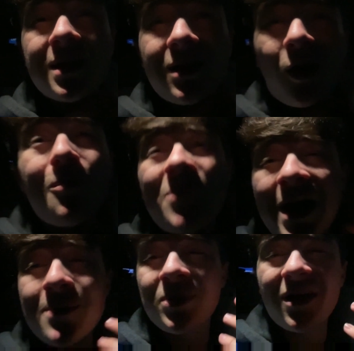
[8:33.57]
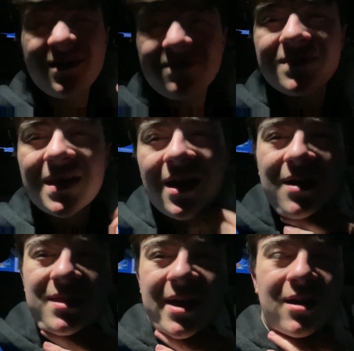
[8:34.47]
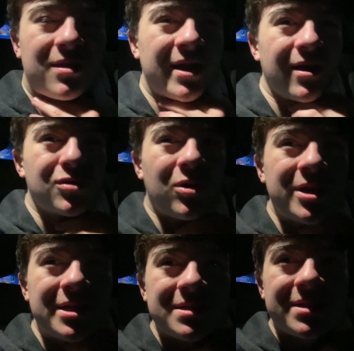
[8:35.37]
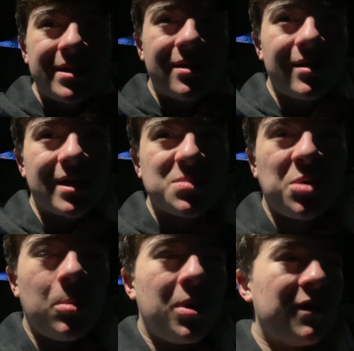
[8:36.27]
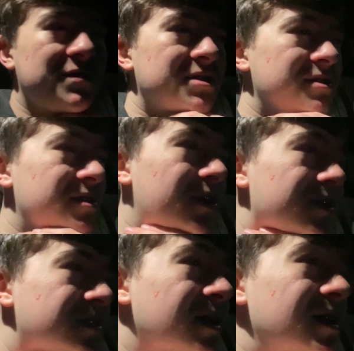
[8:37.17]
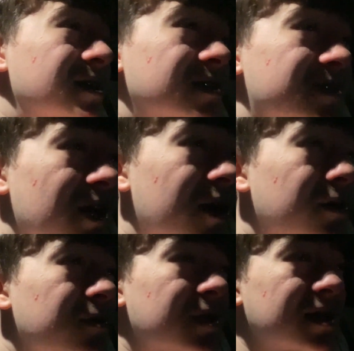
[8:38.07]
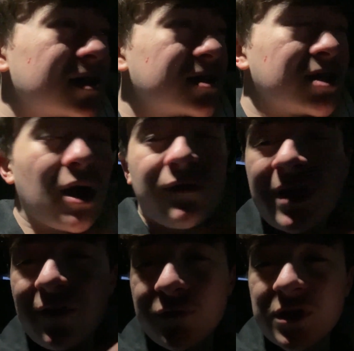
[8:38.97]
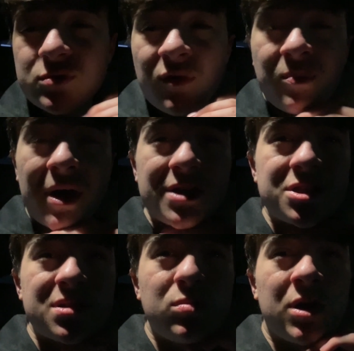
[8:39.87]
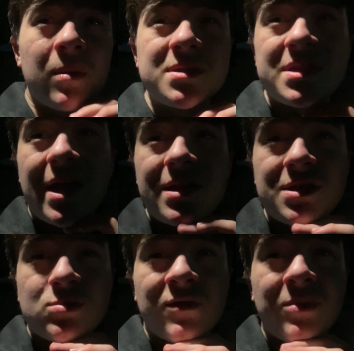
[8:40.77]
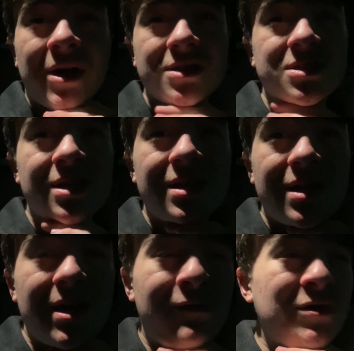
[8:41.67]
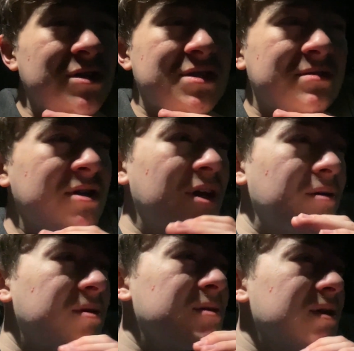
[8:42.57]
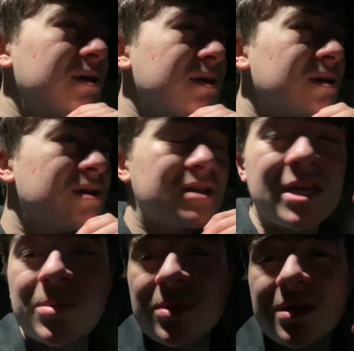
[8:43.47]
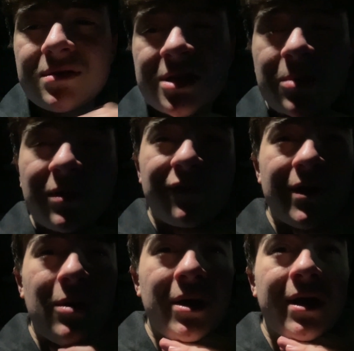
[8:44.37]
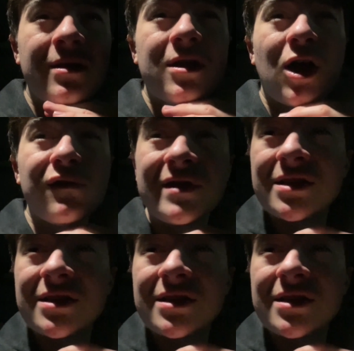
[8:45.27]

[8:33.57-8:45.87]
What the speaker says: on paper they are quite easy, you know, against bottom half sides. So you know, if we get through this rough patch, we're coming to the end of this rough patch. If we just, you know, keep it floating, hopefully